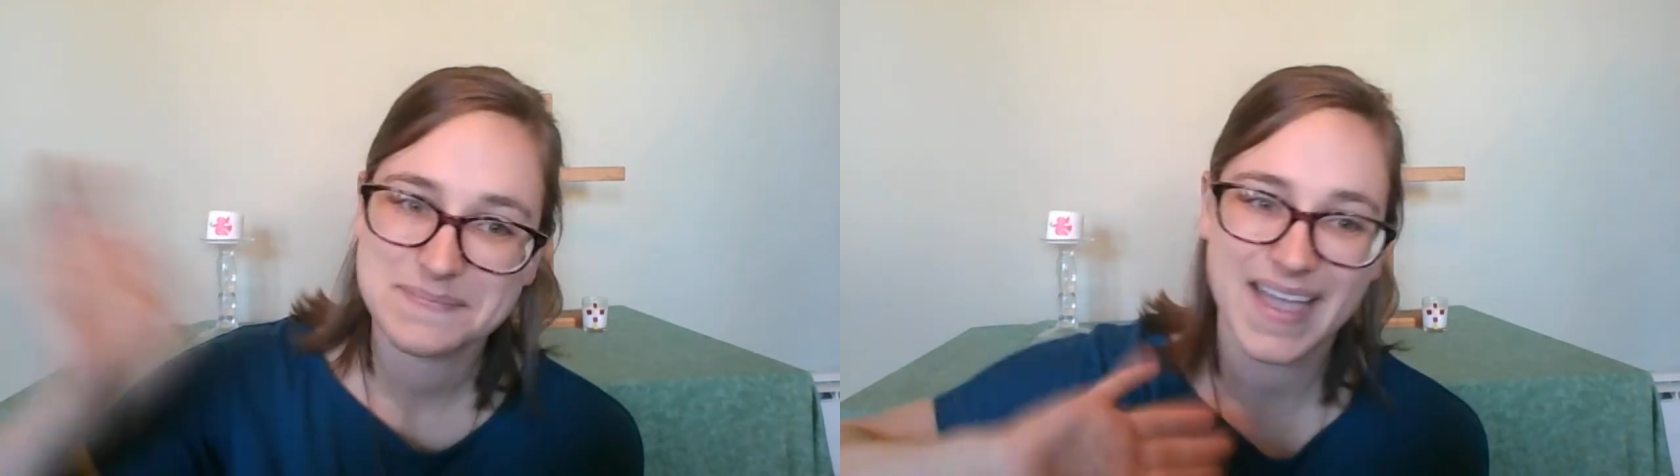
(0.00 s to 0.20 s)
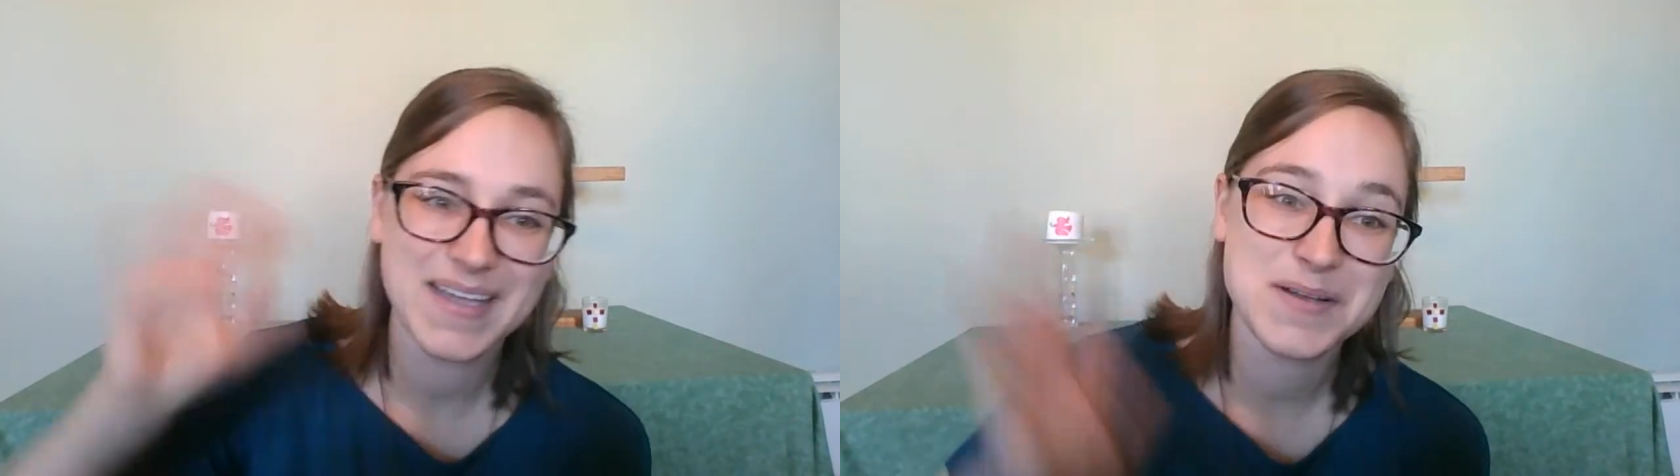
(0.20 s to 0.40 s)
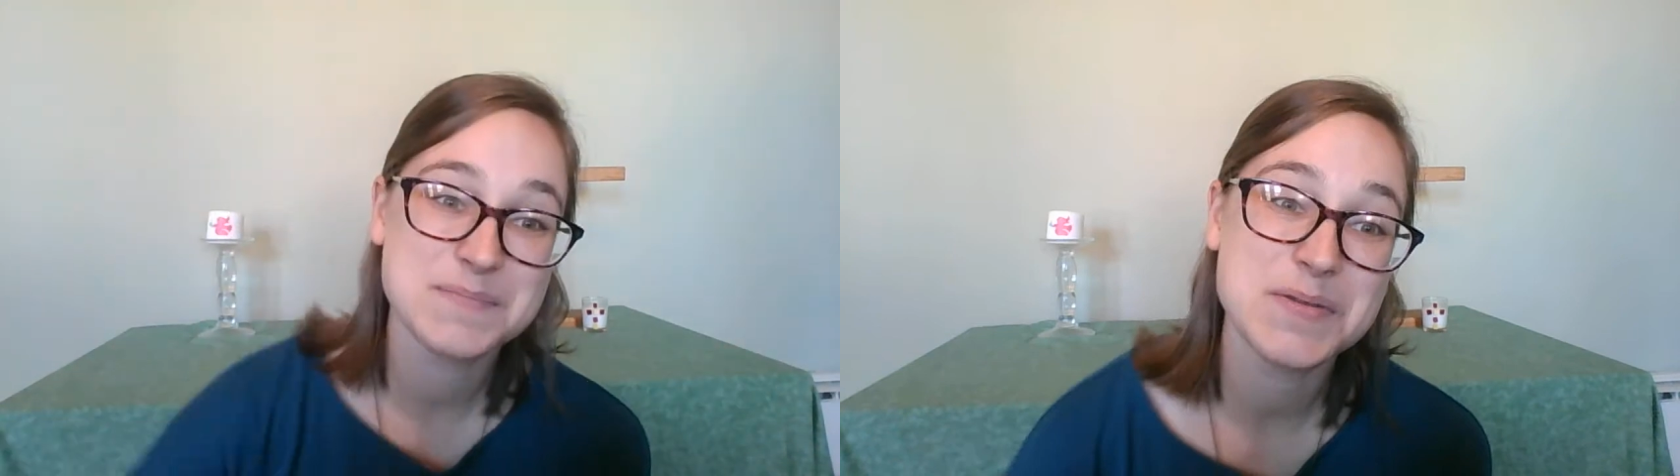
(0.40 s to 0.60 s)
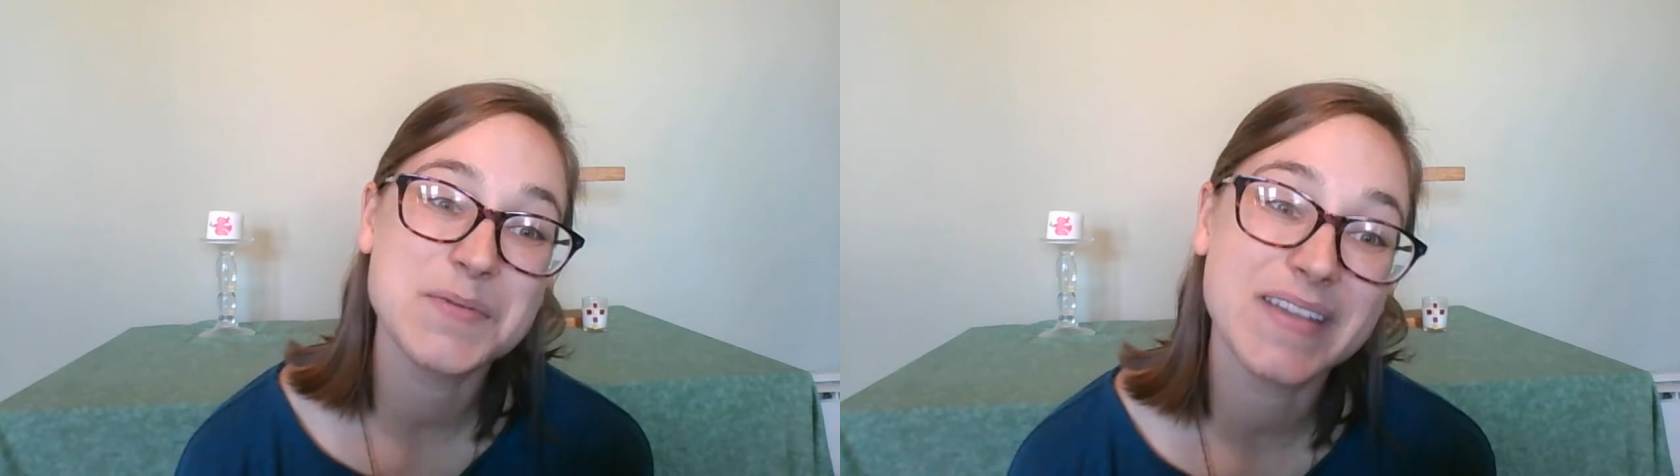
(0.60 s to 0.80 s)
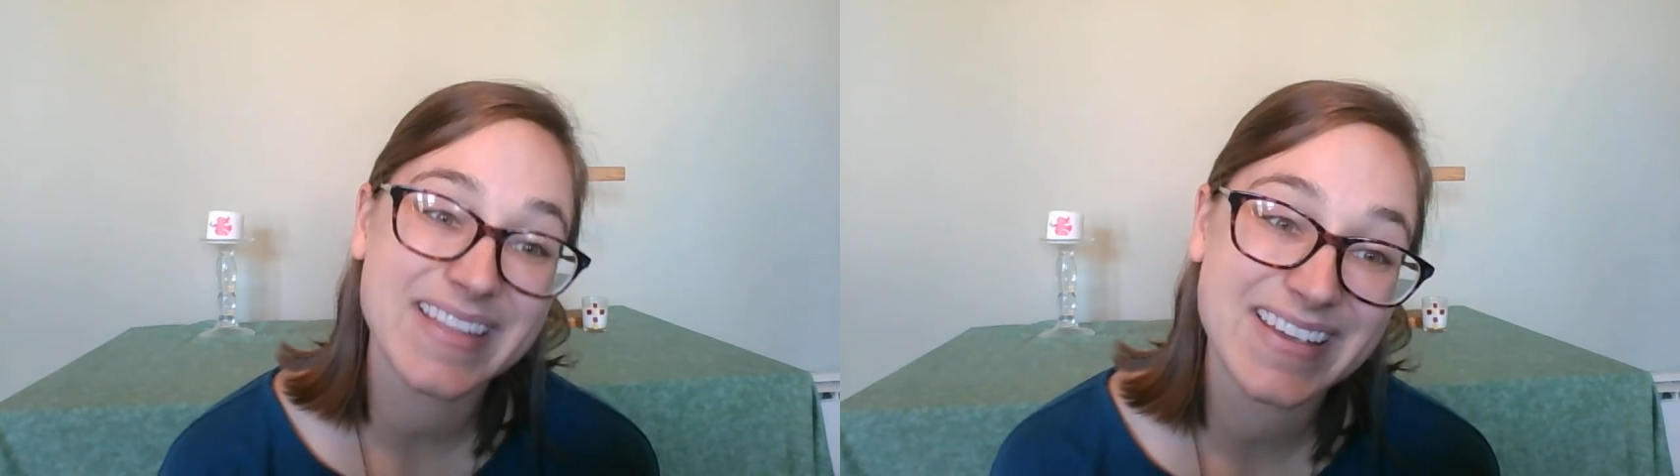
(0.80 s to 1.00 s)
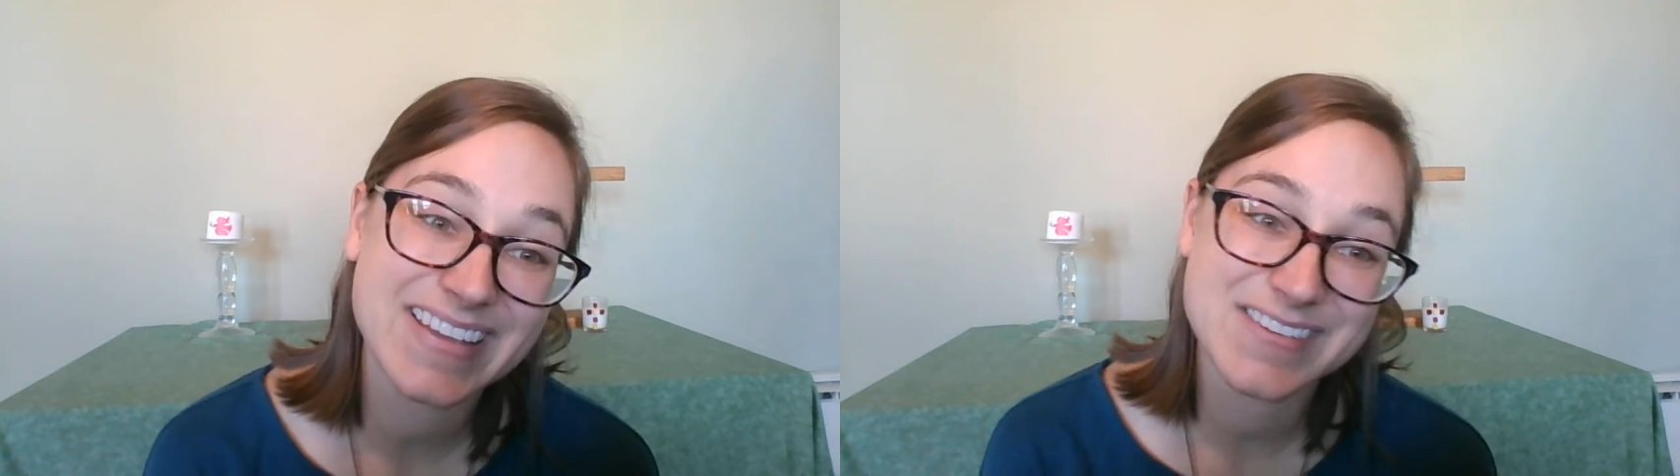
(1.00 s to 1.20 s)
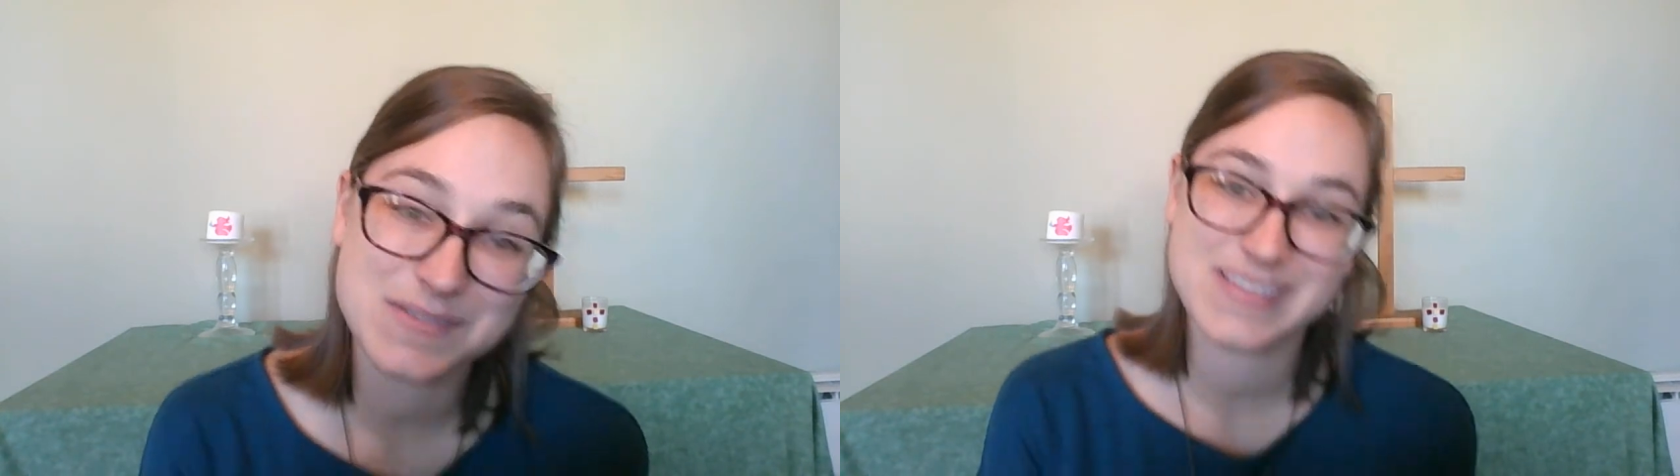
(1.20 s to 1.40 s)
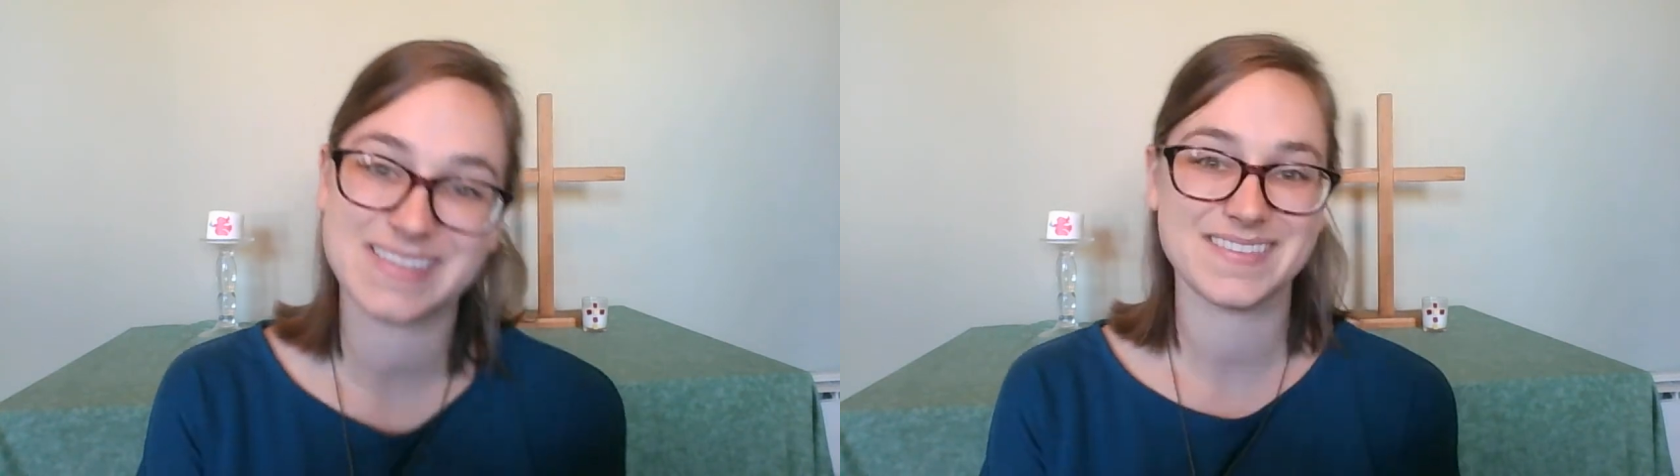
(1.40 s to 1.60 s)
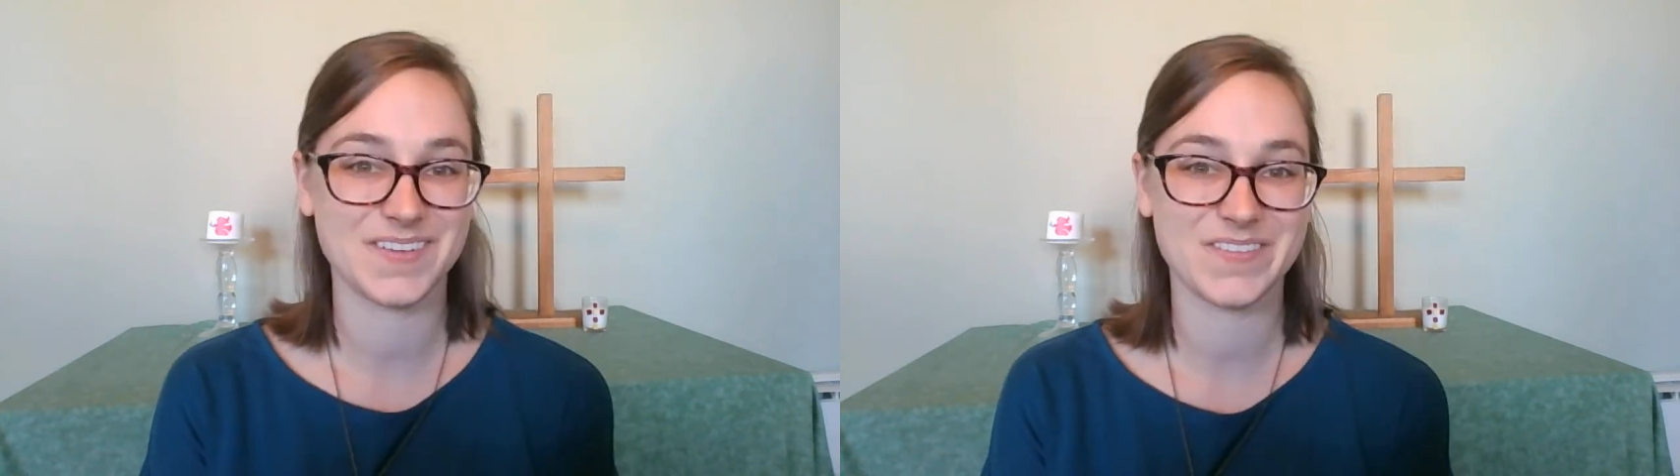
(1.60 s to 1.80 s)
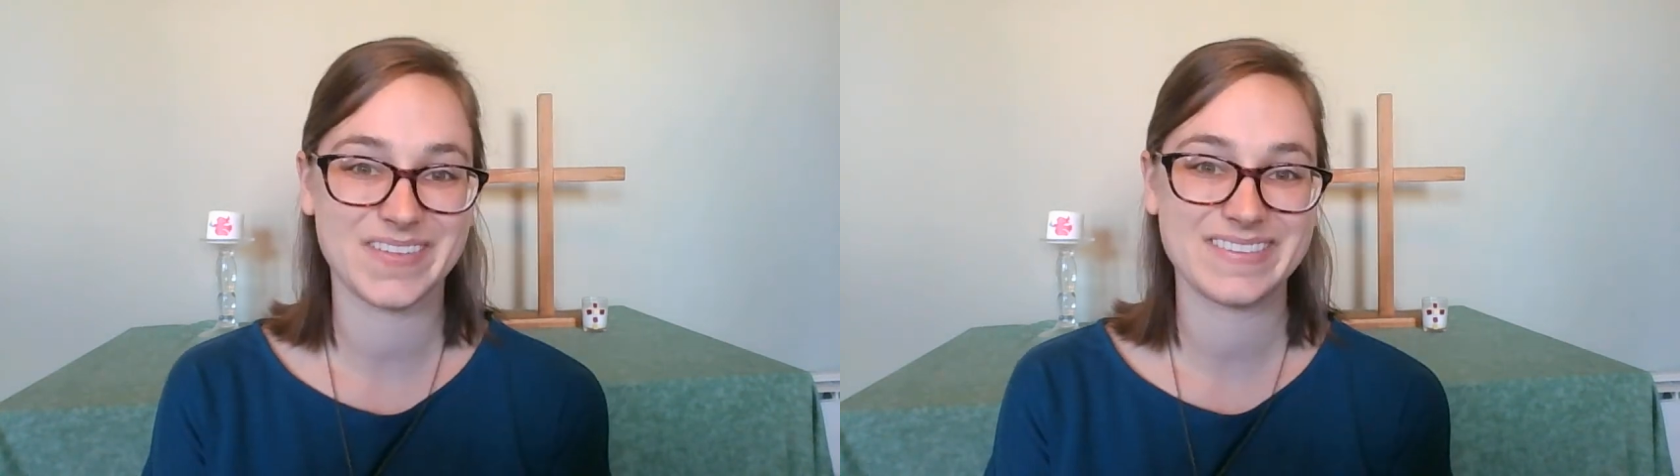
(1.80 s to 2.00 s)
I hope you really enjoy the
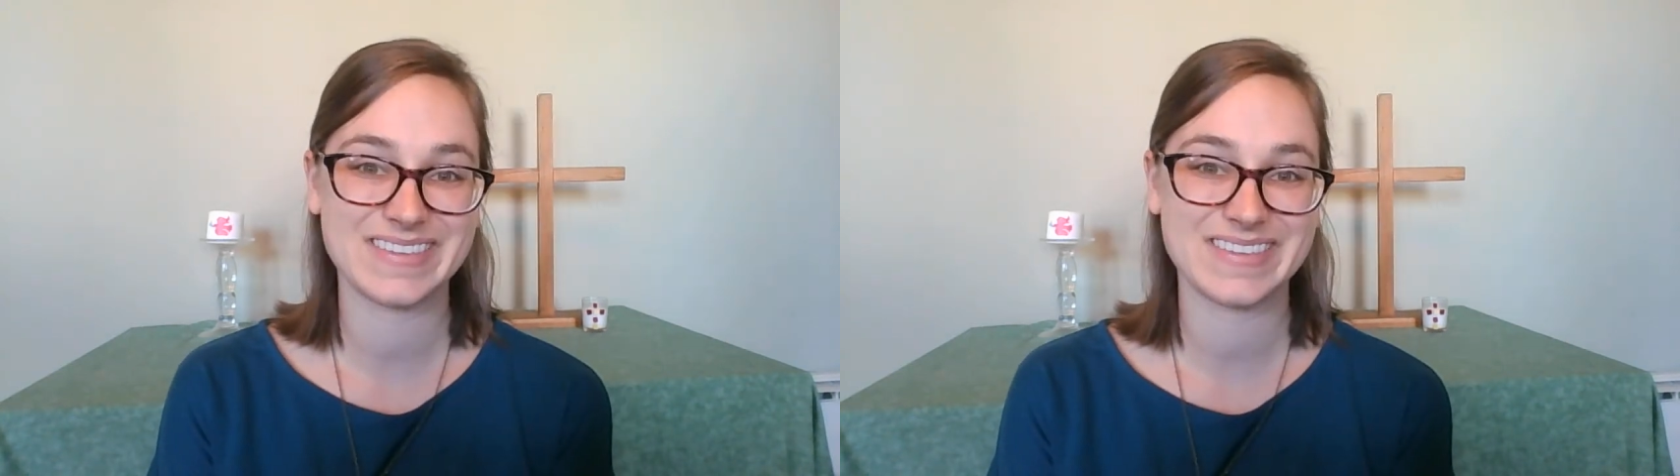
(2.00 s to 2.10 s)
service